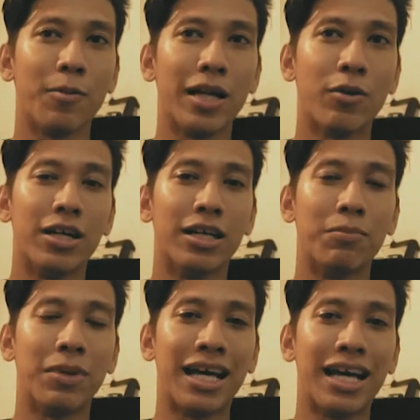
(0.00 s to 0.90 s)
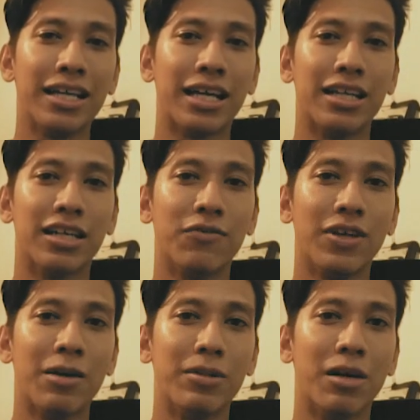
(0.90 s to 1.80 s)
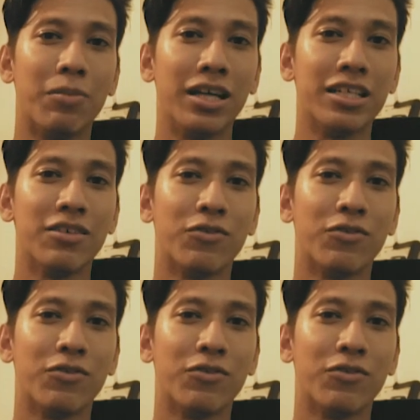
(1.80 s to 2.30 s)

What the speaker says: Anybody want to apply, can fill up the application